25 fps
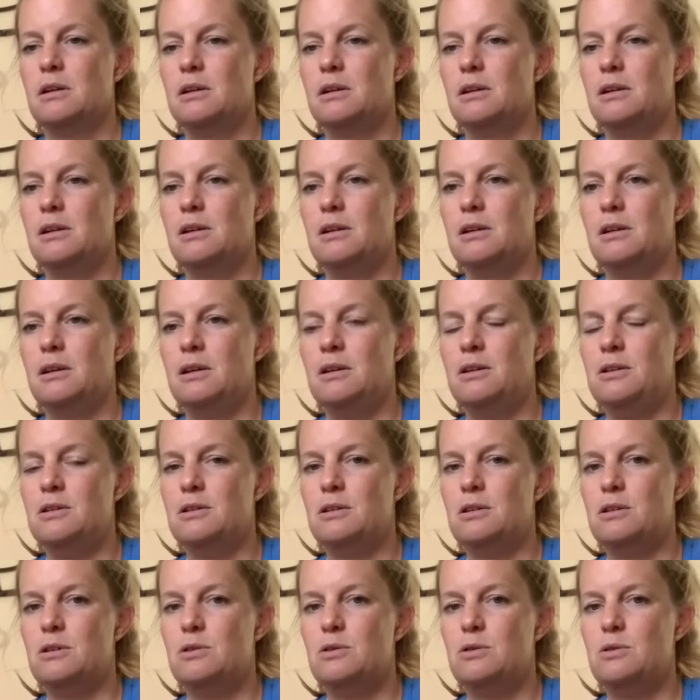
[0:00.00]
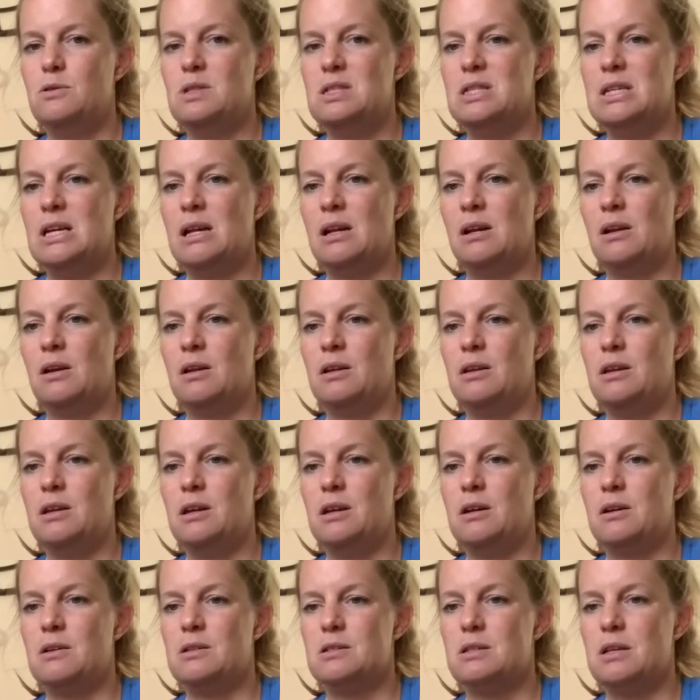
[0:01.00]
and you're going to do 10 on the
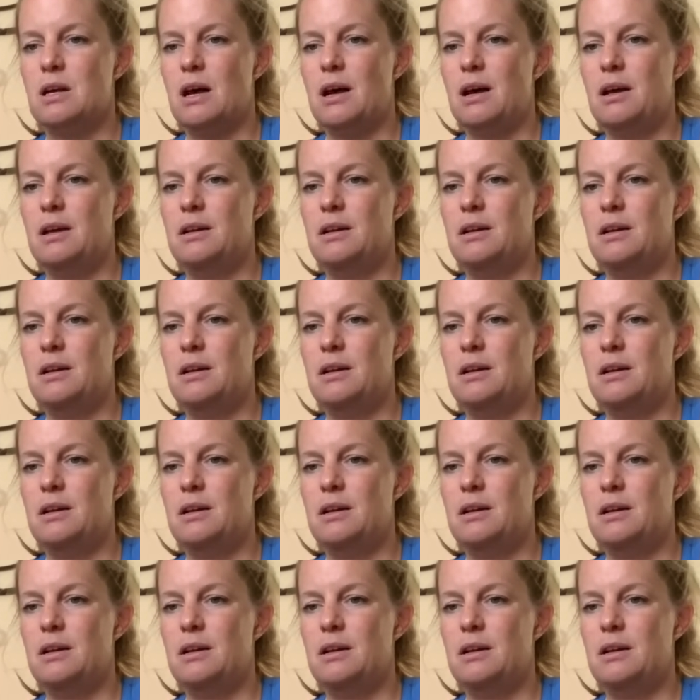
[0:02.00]
other side.